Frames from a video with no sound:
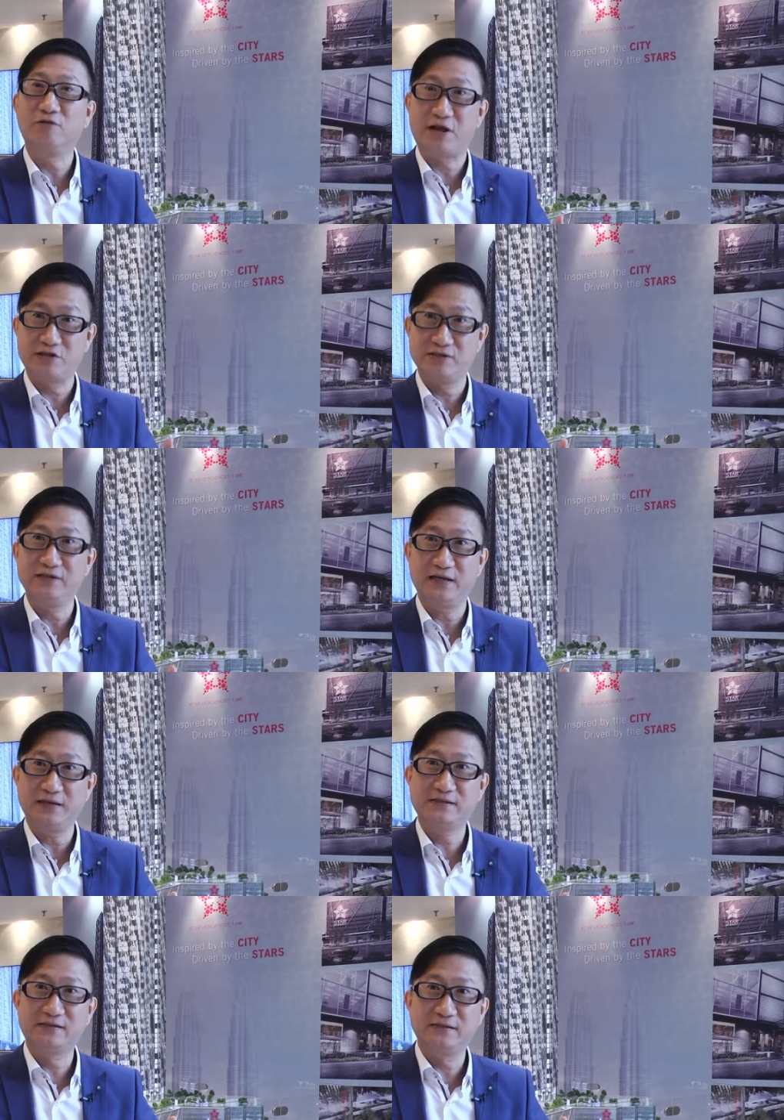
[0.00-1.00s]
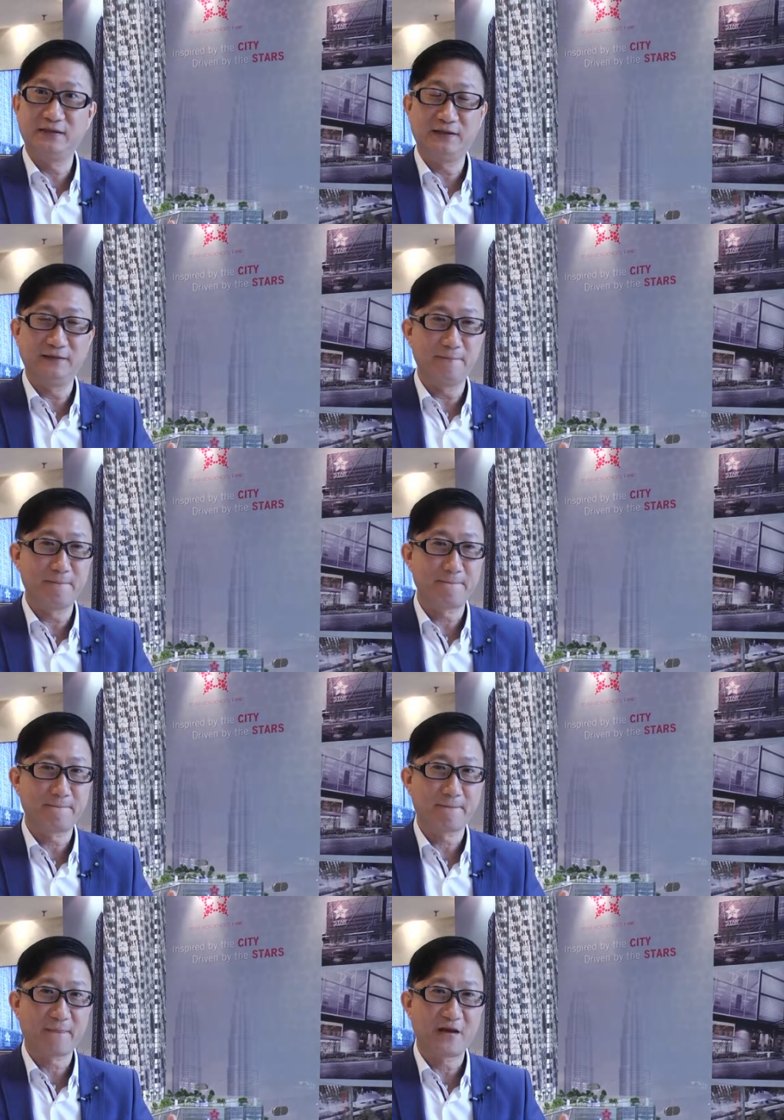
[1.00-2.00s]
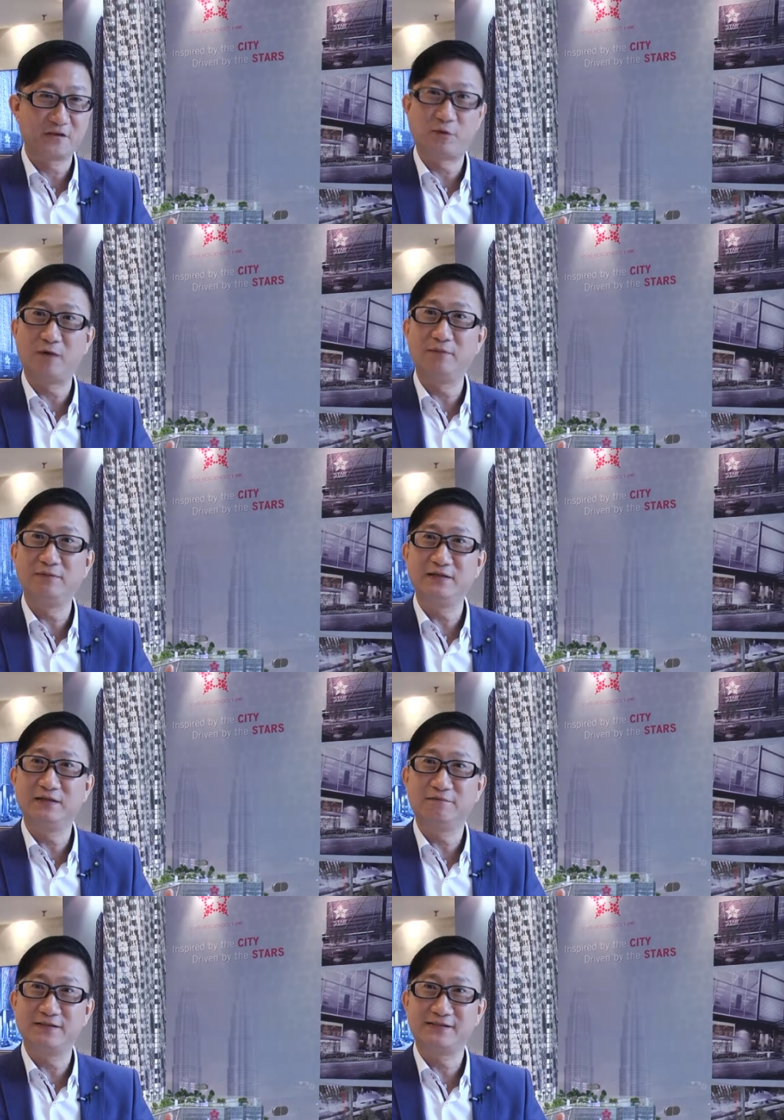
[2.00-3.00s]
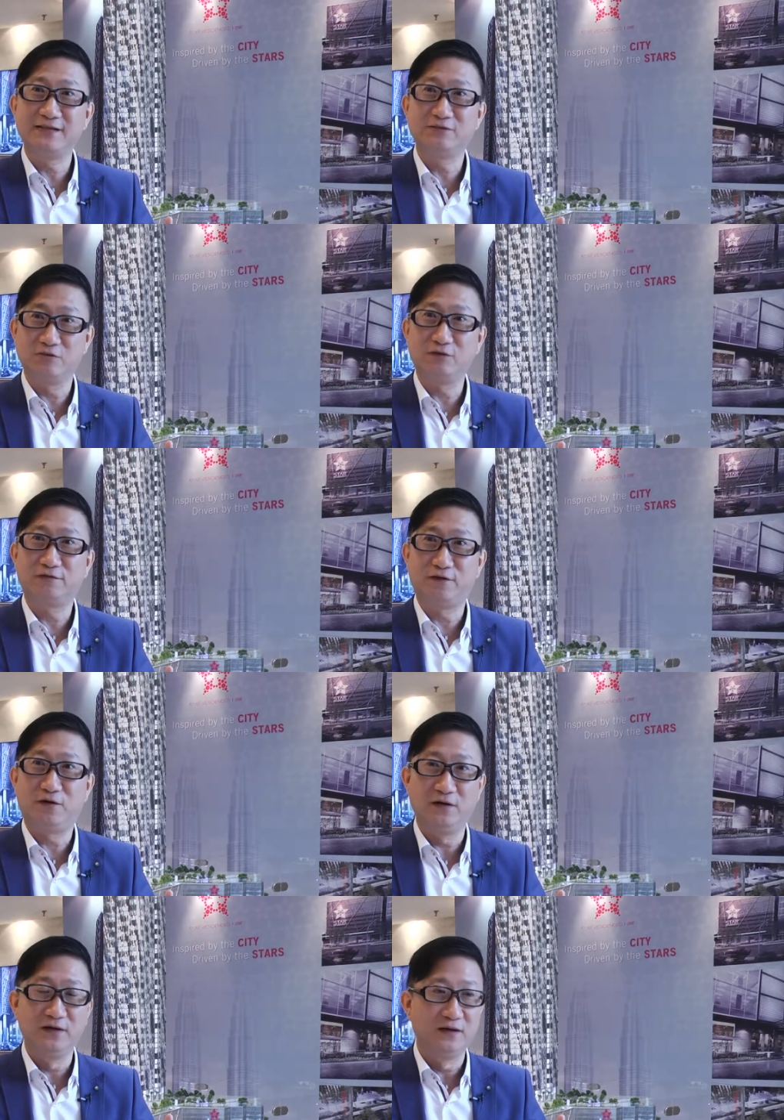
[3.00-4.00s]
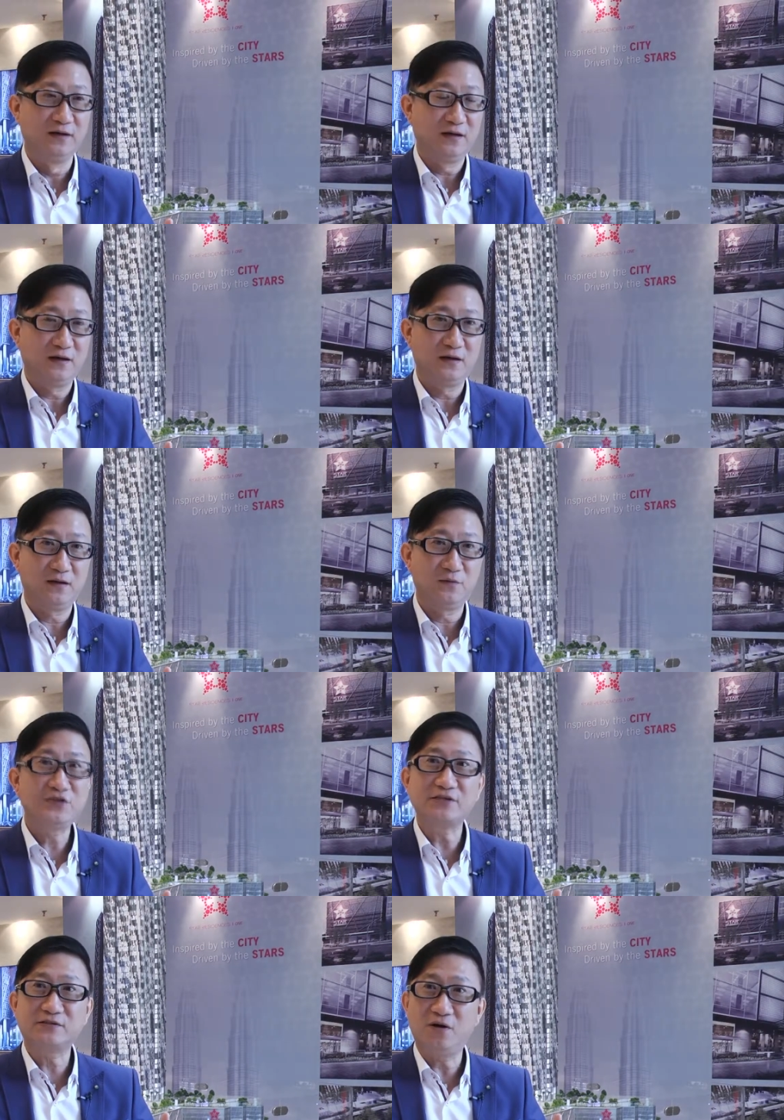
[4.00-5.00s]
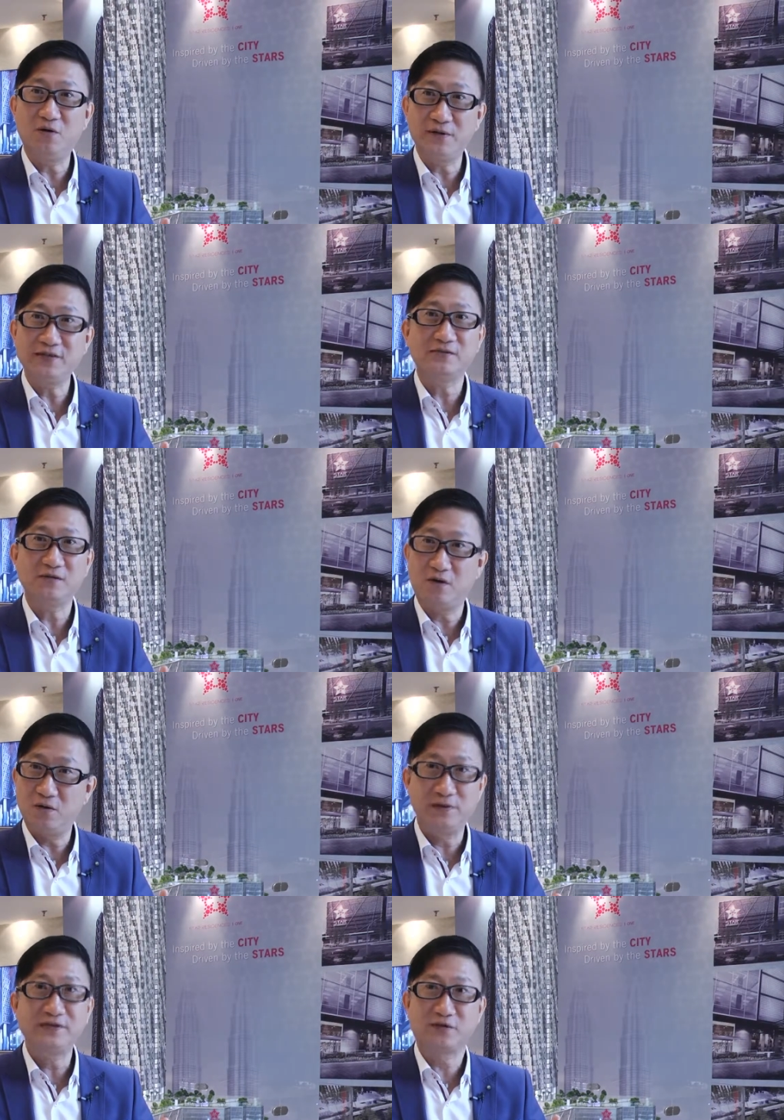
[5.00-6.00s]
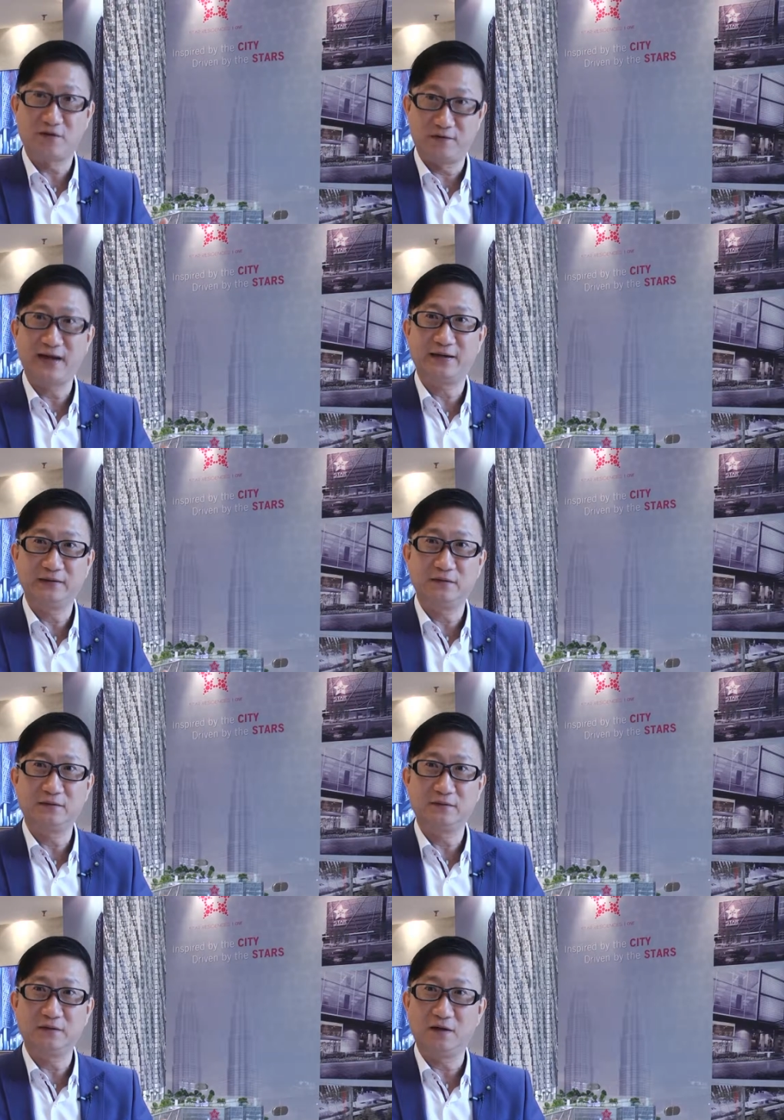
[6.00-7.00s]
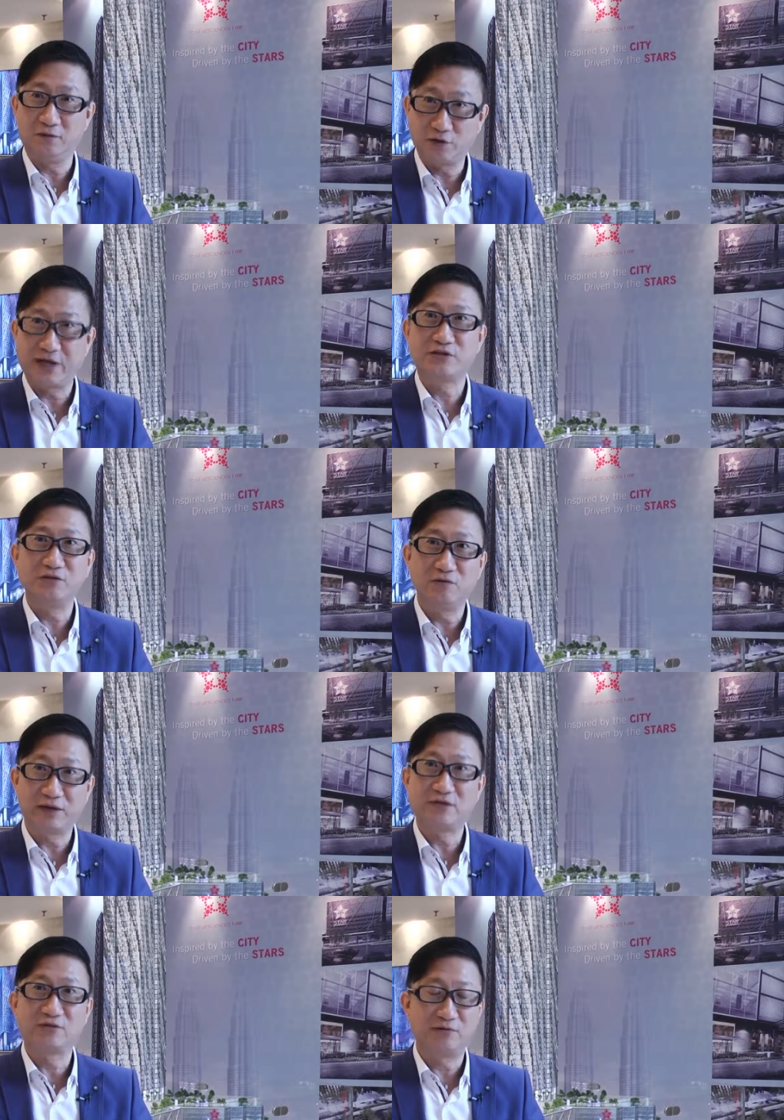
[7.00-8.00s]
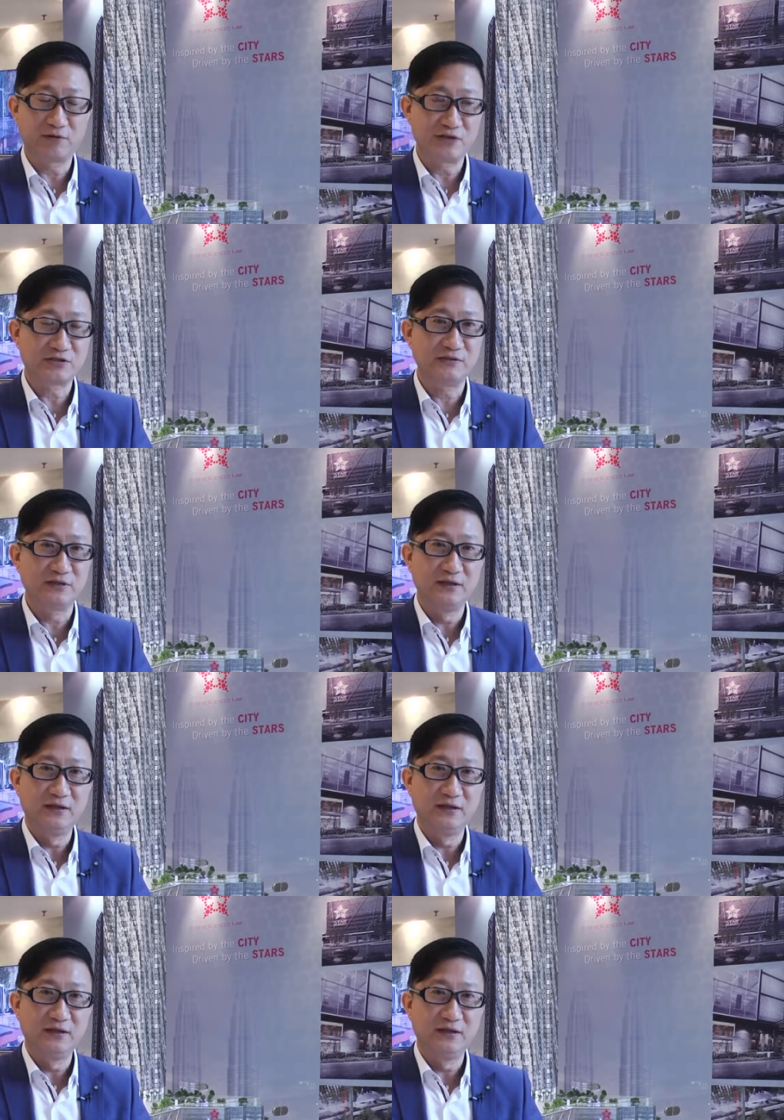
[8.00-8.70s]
location is probably the first thing to look for, which is always correct. Location.